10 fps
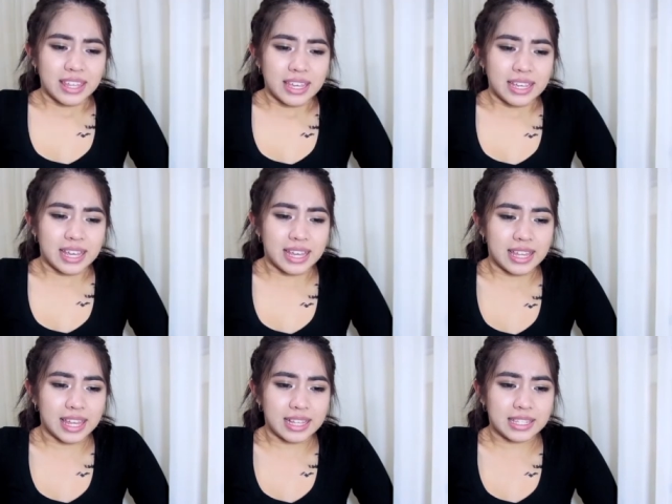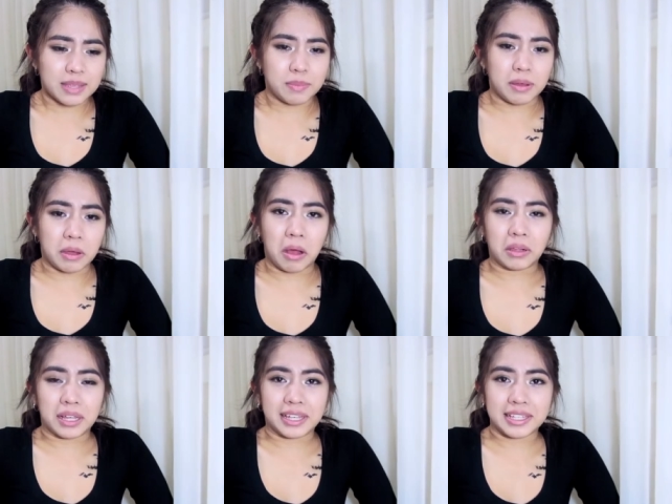I think that's about
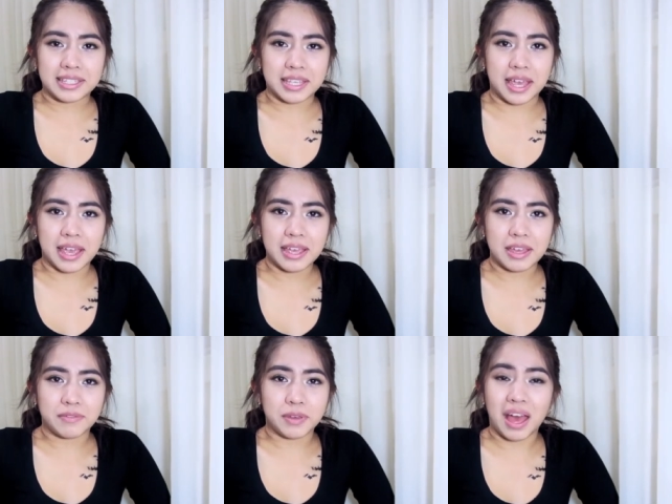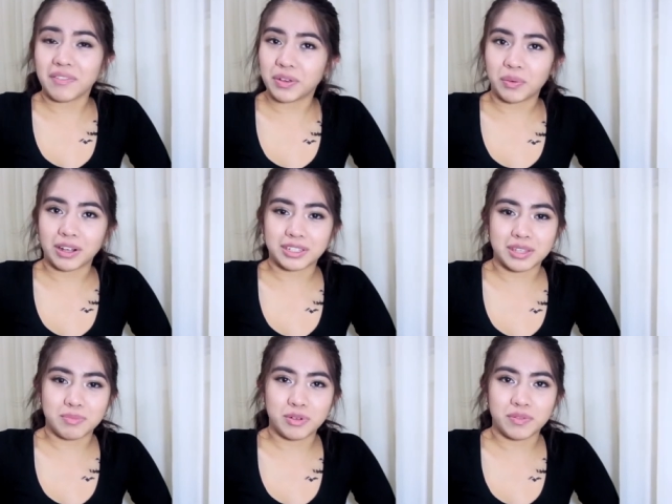all I can say. If you haven't watched
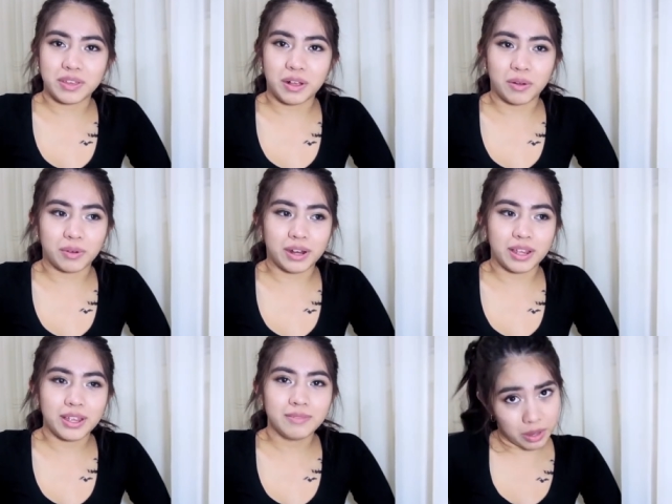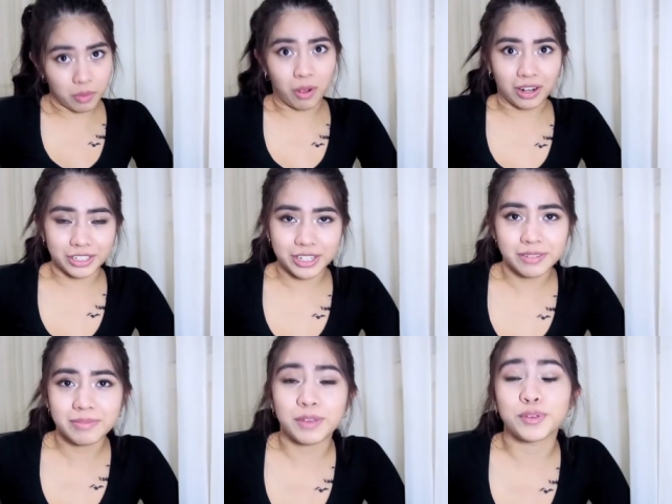the movie already, then watch
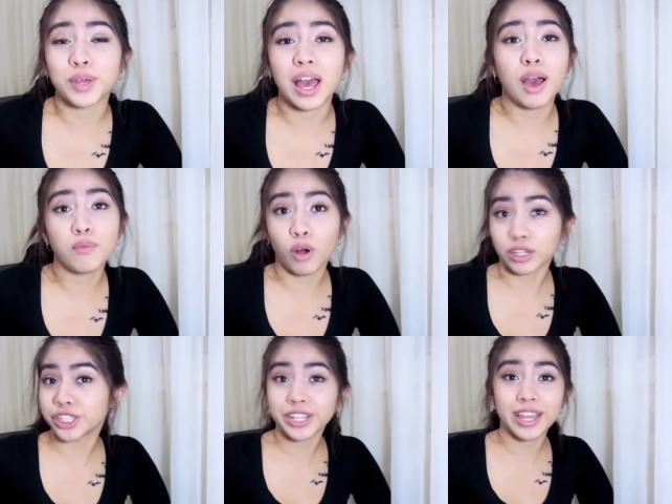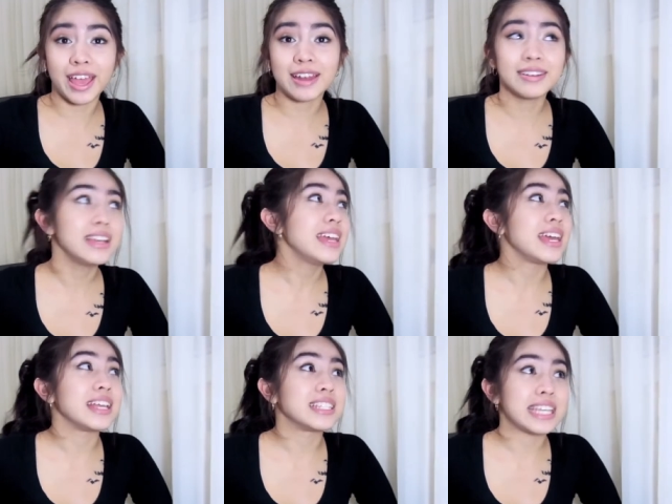it. If you have, watch it again.
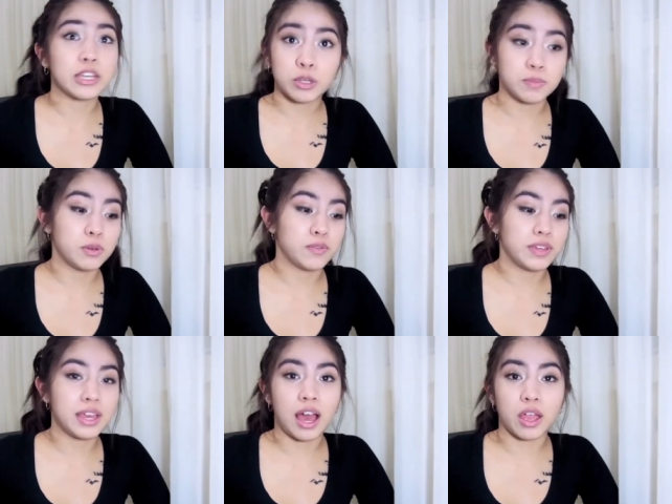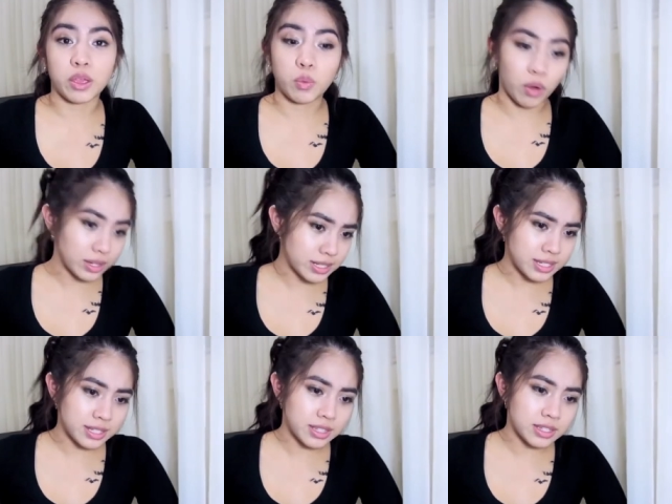It's a good movie. I want
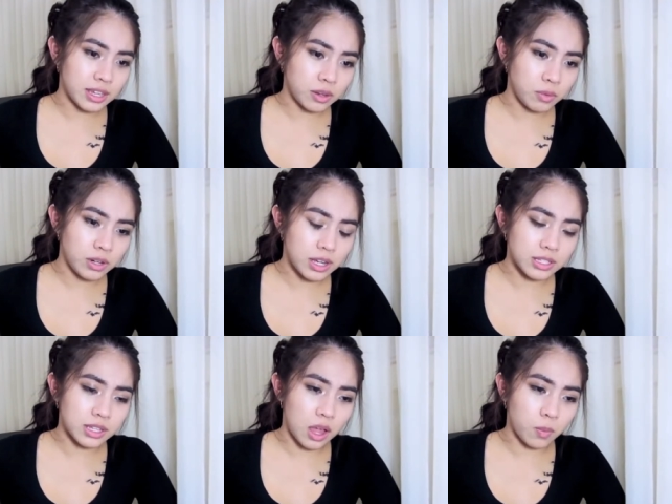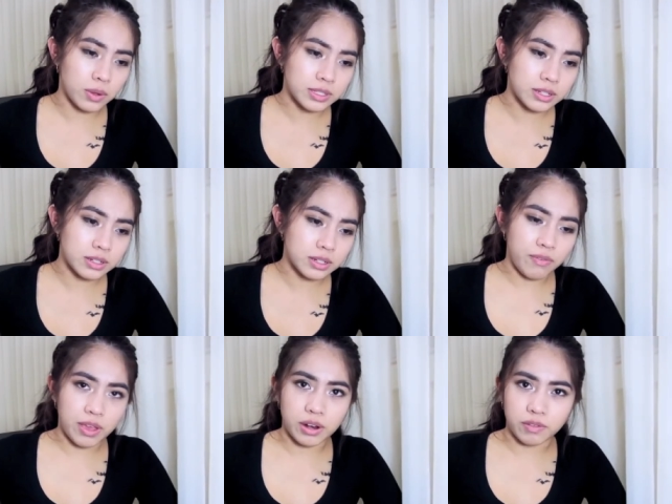to see the second one because I wasn't a
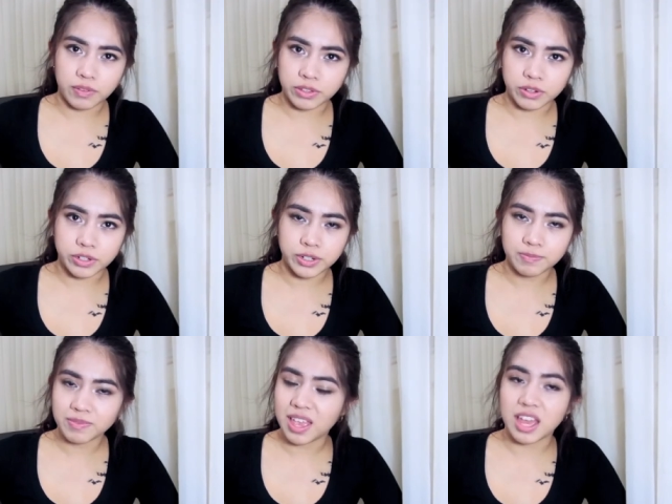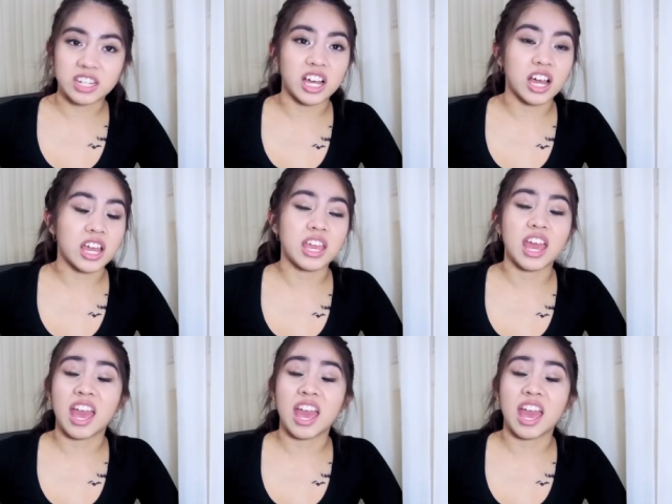fan of Insurgent, and I